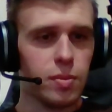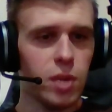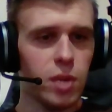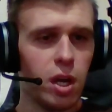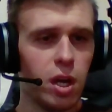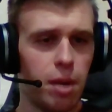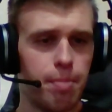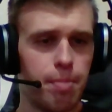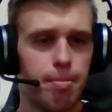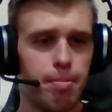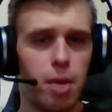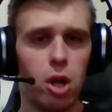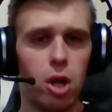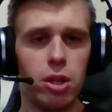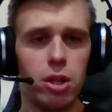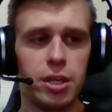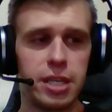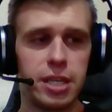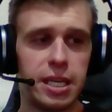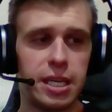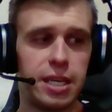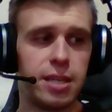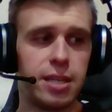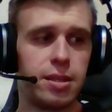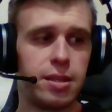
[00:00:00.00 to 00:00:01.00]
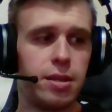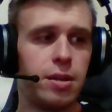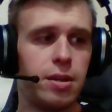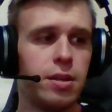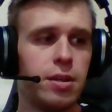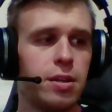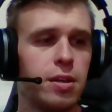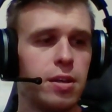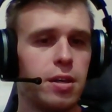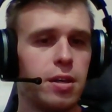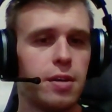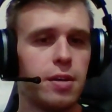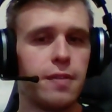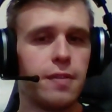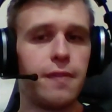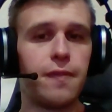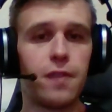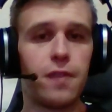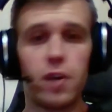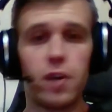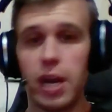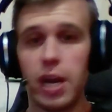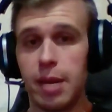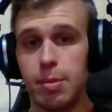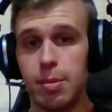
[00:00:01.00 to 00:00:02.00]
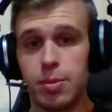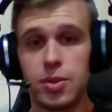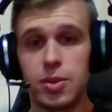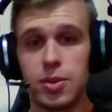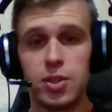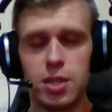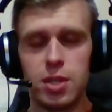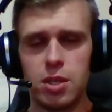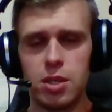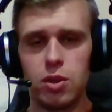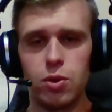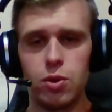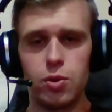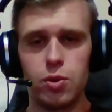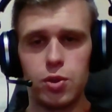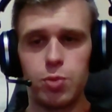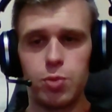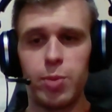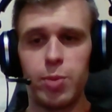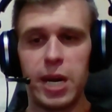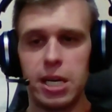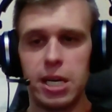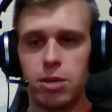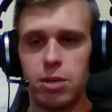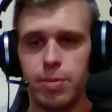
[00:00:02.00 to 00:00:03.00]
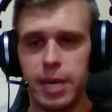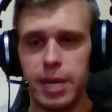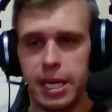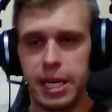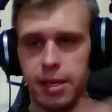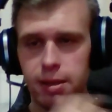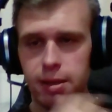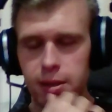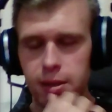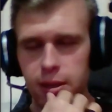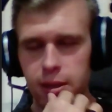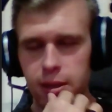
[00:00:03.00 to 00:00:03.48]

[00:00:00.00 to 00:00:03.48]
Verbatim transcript: a mulligan for MCU Spider-Man.